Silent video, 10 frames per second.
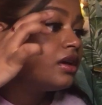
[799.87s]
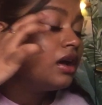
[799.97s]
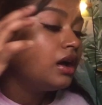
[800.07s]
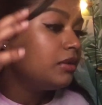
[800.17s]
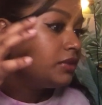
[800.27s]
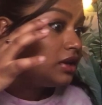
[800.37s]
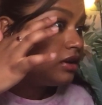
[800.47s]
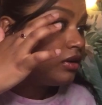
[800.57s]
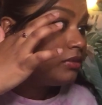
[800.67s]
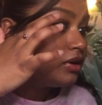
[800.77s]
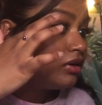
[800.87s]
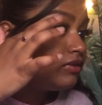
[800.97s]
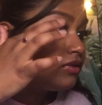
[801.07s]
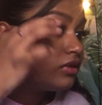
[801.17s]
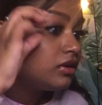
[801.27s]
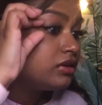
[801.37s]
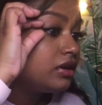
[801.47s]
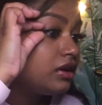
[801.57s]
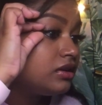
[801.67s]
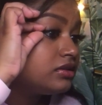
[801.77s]
I mean, but overall,
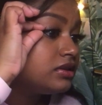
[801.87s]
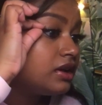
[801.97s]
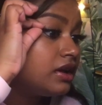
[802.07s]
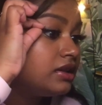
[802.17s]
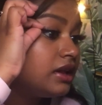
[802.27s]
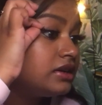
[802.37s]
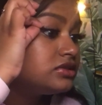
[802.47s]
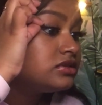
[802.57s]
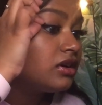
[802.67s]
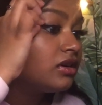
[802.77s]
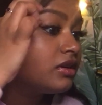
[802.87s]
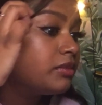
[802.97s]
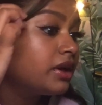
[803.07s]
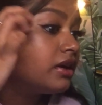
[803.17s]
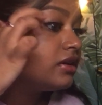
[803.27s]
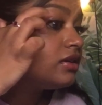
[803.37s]
y'all, the lashes aren't bad.